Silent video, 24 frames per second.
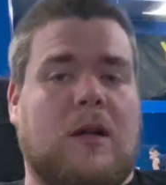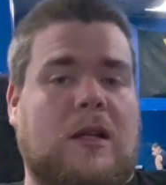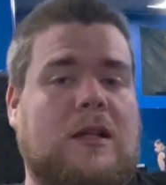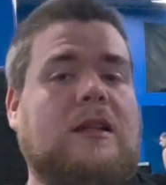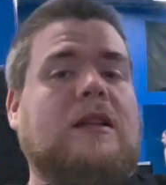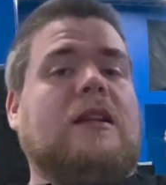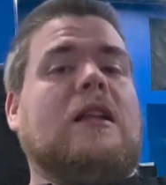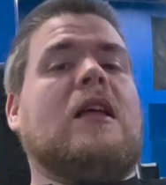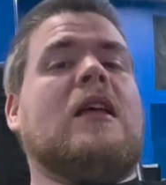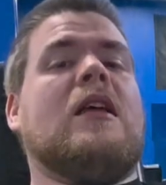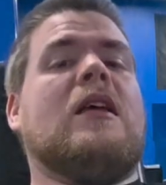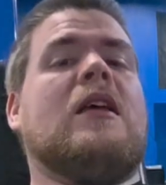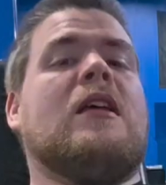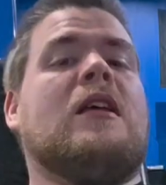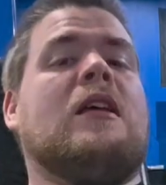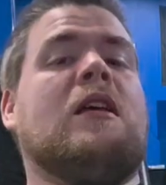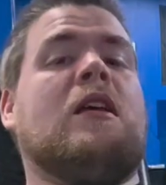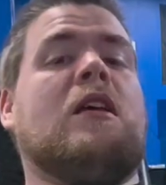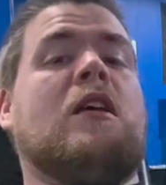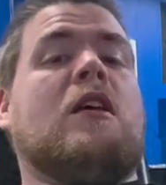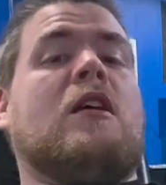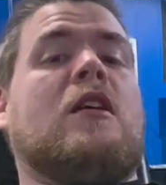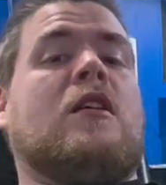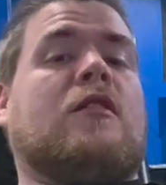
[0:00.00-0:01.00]
but
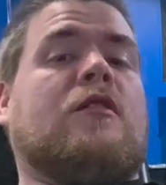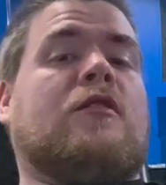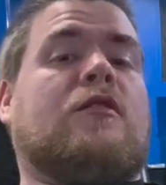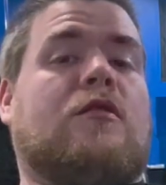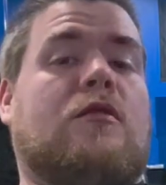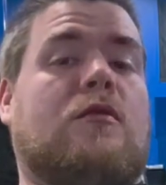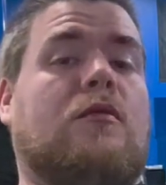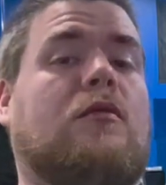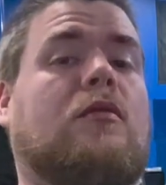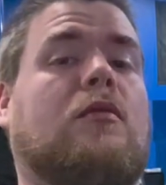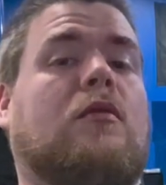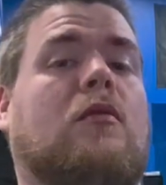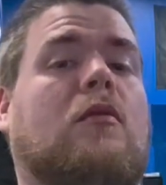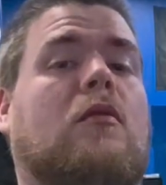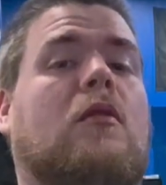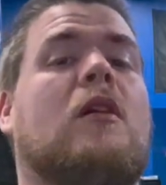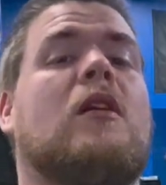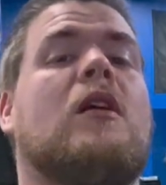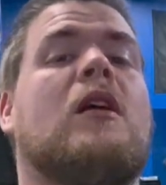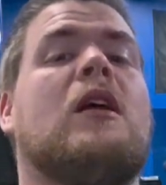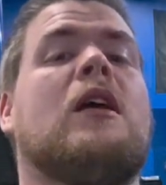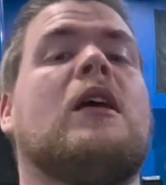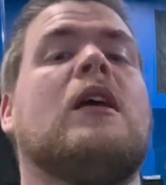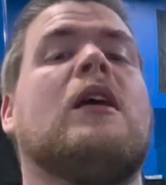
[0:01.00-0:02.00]

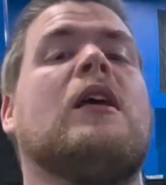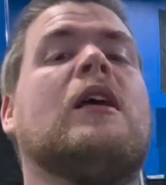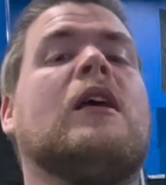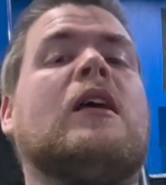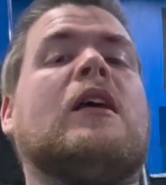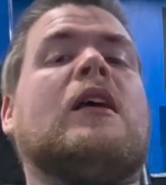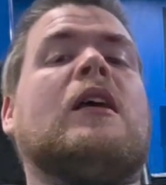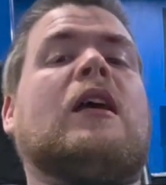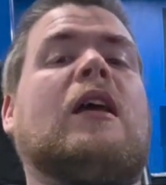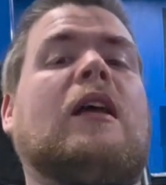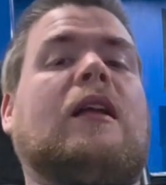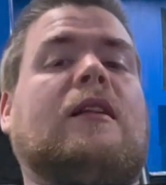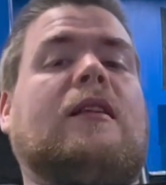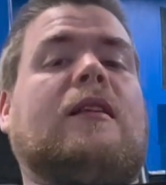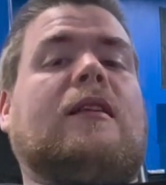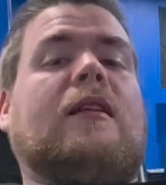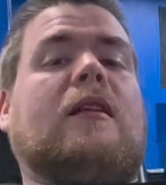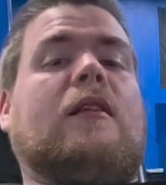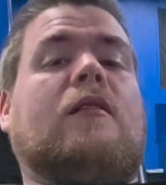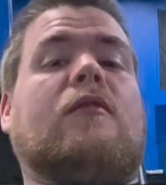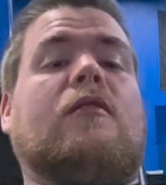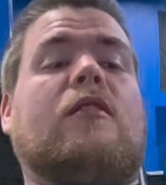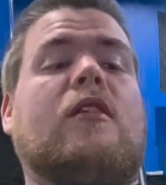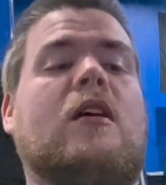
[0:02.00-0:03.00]
neutral
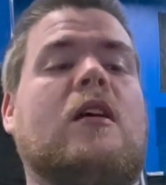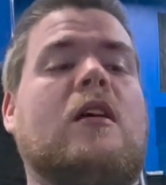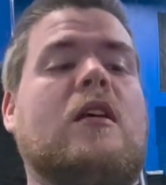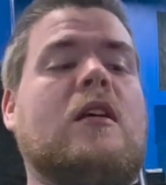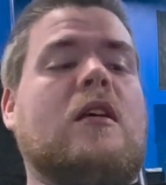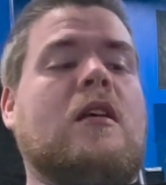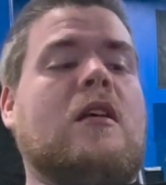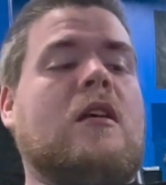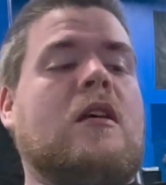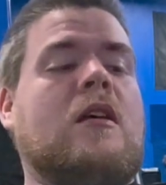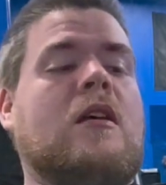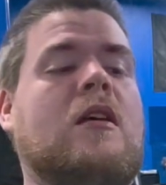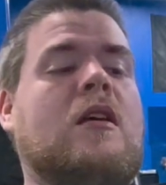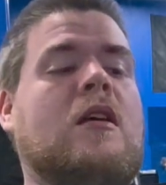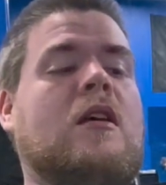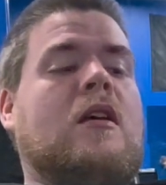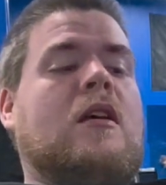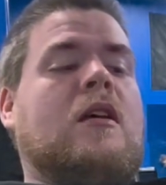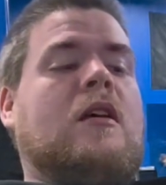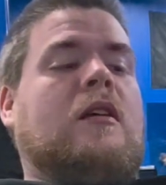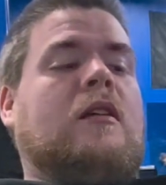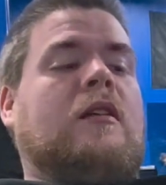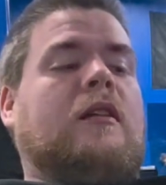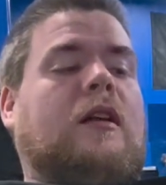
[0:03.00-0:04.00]
instead of
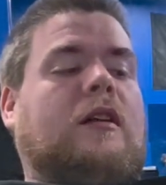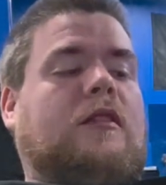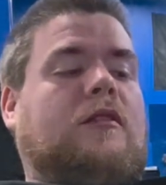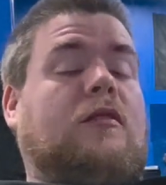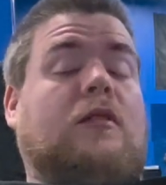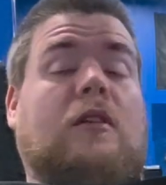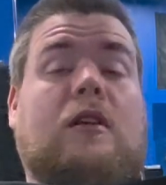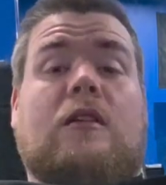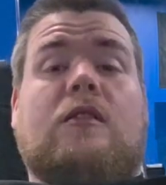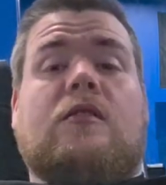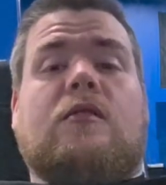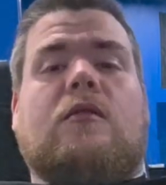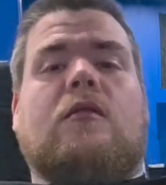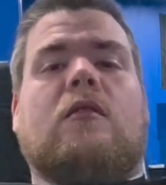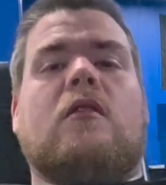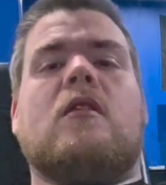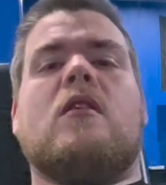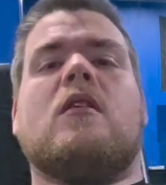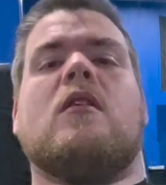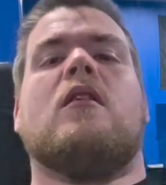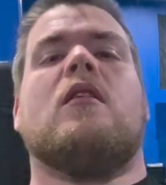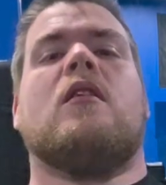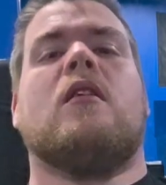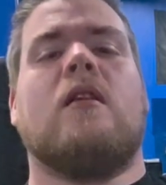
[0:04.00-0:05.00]
the
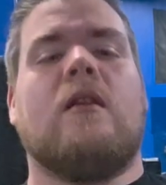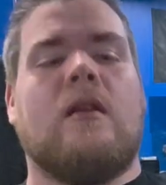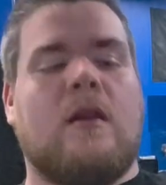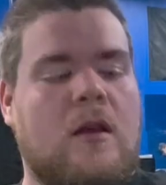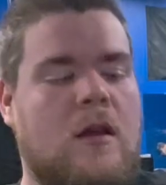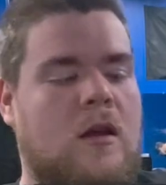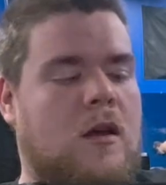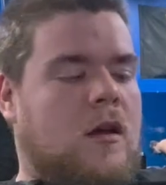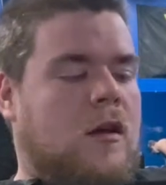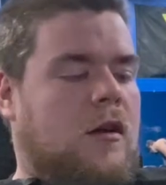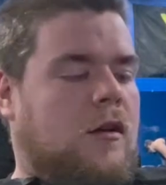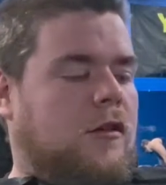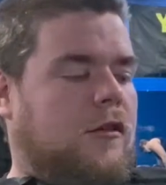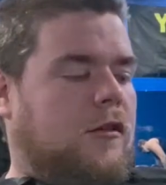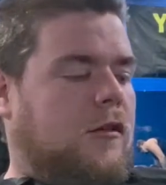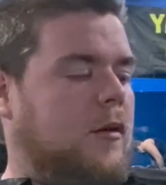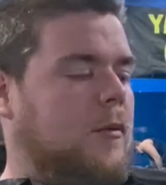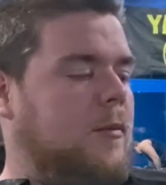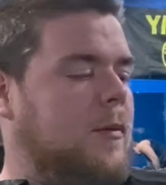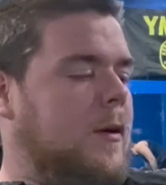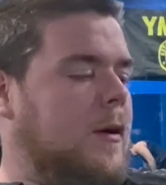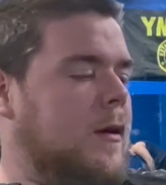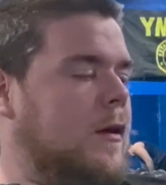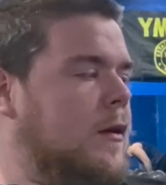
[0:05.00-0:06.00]
traditional
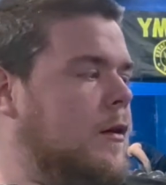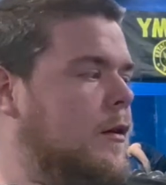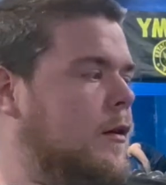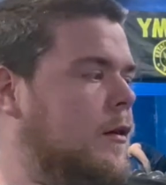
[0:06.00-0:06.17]
grip